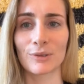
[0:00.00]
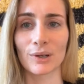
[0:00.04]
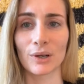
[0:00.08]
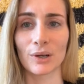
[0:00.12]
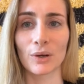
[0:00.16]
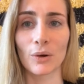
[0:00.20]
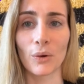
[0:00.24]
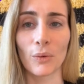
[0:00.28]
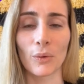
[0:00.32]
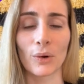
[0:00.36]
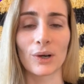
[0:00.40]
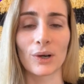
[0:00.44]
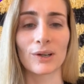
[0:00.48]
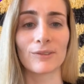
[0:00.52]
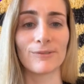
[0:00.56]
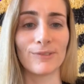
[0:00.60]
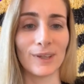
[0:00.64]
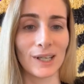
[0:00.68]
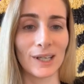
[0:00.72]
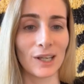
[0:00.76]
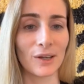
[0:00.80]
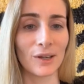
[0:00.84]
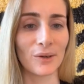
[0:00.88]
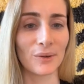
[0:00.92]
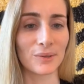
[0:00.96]
record
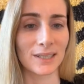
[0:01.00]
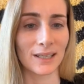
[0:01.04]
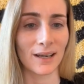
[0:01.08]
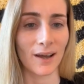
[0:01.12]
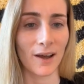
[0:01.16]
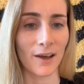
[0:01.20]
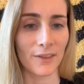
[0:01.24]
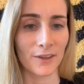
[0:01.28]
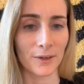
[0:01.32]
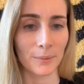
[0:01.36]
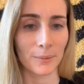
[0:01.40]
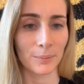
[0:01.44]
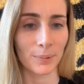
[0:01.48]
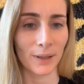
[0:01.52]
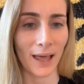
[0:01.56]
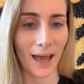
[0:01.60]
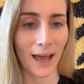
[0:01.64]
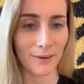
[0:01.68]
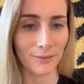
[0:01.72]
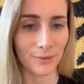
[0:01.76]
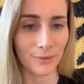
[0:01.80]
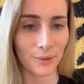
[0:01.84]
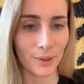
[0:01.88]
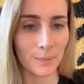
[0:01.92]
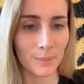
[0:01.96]
videos in other
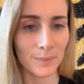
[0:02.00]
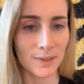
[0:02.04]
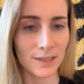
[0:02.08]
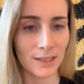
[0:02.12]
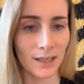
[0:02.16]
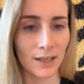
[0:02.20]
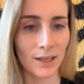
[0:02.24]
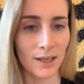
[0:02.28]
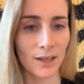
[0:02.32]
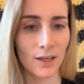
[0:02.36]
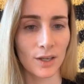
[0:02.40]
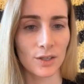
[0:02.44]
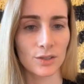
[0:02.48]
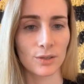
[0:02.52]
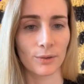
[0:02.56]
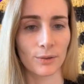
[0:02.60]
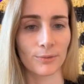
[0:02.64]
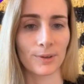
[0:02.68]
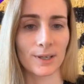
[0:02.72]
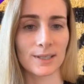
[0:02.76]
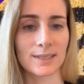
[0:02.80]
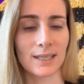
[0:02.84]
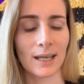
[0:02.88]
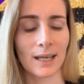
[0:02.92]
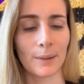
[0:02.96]
platforms. So
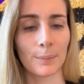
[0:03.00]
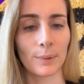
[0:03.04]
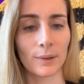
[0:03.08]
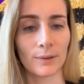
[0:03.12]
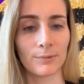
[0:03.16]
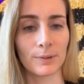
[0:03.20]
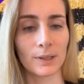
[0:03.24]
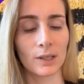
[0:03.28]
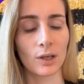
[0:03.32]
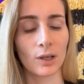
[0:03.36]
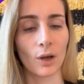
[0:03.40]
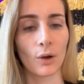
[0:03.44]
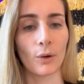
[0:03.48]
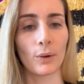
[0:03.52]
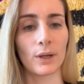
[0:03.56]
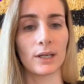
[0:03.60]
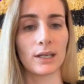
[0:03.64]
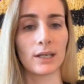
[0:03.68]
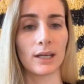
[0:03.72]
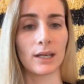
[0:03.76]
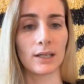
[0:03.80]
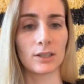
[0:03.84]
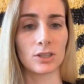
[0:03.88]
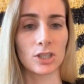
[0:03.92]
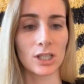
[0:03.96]
for example, if we go
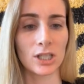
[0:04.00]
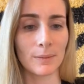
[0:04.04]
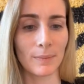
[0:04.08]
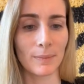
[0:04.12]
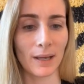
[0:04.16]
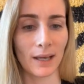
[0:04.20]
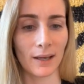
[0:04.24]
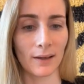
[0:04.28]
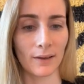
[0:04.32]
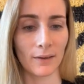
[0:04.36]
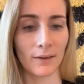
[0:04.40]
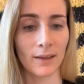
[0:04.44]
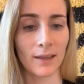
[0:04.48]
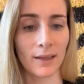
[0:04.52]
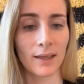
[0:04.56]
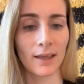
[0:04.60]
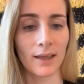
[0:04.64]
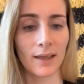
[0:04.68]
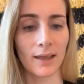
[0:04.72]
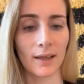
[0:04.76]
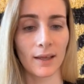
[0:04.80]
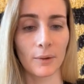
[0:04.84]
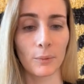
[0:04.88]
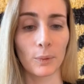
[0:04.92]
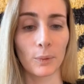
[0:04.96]
into Gmail,
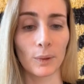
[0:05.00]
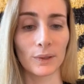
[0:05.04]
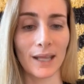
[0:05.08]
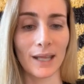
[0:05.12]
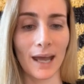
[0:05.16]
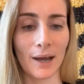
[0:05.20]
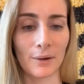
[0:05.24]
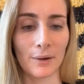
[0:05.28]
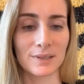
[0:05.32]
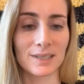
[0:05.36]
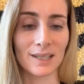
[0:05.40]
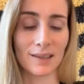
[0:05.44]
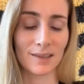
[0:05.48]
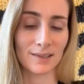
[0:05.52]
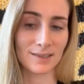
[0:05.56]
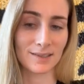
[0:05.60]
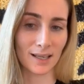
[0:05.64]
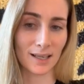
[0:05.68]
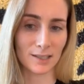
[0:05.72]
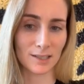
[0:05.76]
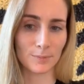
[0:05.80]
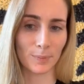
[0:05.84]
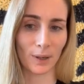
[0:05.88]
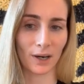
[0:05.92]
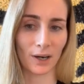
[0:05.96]
we'll now see the
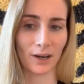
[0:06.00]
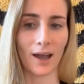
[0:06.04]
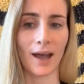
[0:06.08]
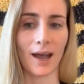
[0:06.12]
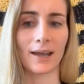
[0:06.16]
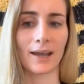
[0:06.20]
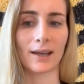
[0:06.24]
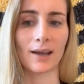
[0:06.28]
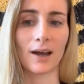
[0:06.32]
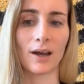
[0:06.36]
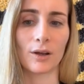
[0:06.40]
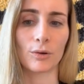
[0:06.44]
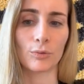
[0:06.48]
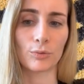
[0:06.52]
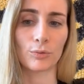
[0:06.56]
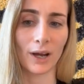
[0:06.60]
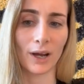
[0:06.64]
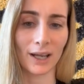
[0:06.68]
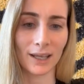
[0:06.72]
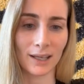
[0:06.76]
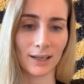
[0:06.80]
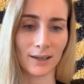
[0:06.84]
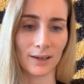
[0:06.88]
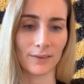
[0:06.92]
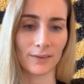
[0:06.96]
Sendspark icon
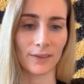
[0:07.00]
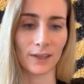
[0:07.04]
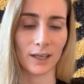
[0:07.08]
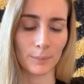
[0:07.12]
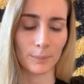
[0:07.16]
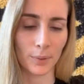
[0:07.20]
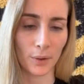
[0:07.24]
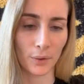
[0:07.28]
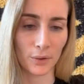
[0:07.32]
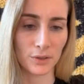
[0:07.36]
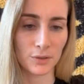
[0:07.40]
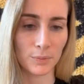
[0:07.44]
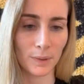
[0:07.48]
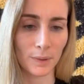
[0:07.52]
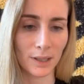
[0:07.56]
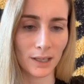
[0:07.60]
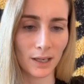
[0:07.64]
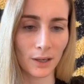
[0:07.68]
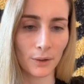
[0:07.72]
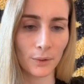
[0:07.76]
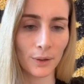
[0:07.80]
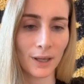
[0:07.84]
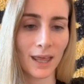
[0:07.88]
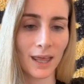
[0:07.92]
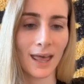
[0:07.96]
right here in the Compose
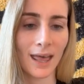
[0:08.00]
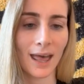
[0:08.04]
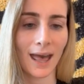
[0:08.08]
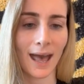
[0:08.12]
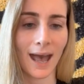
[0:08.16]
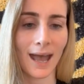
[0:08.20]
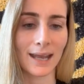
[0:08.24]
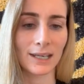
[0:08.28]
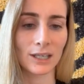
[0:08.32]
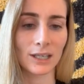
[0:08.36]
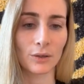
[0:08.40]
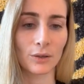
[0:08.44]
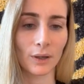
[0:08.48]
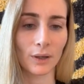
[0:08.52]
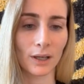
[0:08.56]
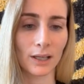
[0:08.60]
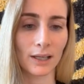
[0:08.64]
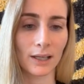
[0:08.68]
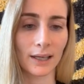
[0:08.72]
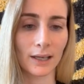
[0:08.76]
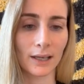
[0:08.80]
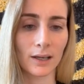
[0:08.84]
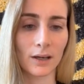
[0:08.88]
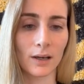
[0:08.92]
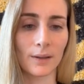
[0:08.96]
window. And you can
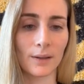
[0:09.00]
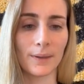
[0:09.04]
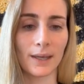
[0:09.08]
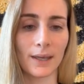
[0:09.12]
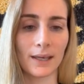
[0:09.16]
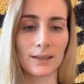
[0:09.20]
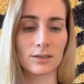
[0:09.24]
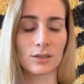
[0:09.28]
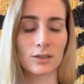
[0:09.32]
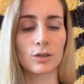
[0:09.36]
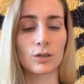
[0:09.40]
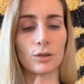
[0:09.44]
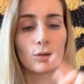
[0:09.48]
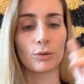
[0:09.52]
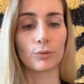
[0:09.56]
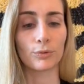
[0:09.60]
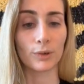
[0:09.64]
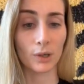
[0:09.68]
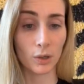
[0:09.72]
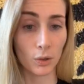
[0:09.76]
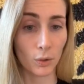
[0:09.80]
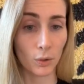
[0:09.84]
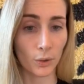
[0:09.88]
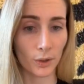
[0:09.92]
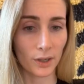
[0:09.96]
click on this to
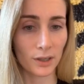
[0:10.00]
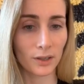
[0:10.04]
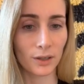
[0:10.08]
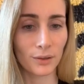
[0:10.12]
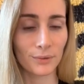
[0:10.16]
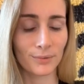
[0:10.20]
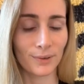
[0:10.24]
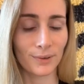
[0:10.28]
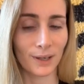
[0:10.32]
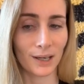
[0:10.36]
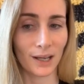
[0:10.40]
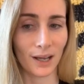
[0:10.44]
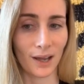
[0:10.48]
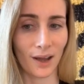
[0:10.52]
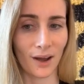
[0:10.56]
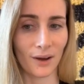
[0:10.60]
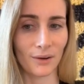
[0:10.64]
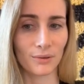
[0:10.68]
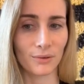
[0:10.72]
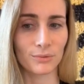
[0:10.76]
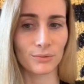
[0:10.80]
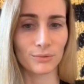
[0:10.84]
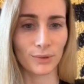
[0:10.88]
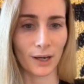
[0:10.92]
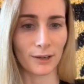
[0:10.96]
record a new
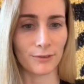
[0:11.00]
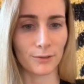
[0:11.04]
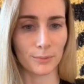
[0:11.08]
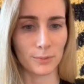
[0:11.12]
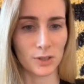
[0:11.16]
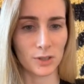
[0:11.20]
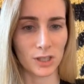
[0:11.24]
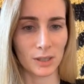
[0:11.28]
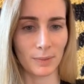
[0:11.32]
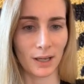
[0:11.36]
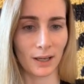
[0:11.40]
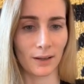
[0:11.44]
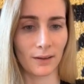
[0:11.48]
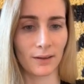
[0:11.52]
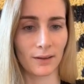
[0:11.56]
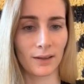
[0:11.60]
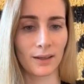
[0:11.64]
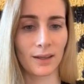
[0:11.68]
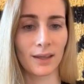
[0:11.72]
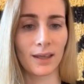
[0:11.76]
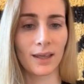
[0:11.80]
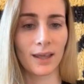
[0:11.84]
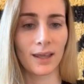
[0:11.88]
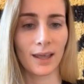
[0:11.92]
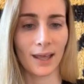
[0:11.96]
video right from Gmail,
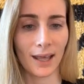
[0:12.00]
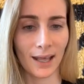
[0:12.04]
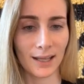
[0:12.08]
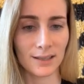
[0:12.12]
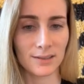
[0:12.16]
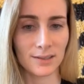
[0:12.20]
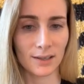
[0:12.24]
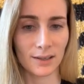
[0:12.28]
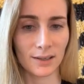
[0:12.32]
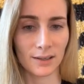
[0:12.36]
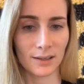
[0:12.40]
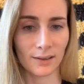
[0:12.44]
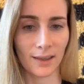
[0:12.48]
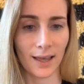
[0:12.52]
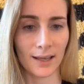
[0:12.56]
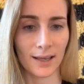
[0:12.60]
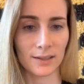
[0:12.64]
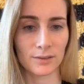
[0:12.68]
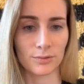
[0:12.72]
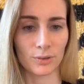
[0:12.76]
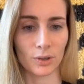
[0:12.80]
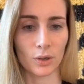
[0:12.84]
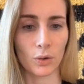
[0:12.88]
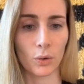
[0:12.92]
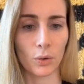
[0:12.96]
insert your
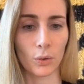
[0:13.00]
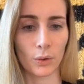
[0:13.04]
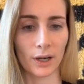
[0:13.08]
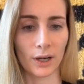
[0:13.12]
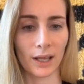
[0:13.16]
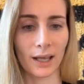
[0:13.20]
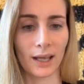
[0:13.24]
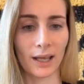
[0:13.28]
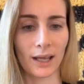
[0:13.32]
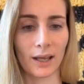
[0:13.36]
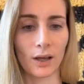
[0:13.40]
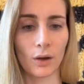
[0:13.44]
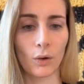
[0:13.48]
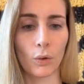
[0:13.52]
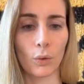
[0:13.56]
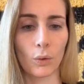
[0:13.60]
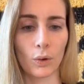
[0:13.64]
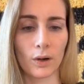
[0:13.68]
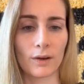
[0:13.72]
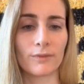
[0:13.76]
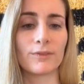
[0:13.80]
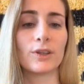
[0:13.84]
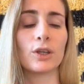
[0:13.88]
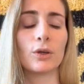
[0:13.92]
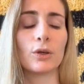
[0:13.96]
last recording,
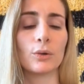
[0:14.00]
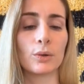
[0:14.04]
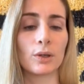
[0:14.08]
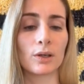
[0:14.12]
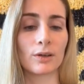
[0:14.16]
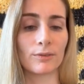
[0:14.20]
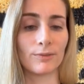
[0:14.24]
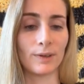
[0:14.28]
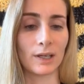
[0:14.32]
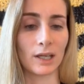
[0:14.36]
or view your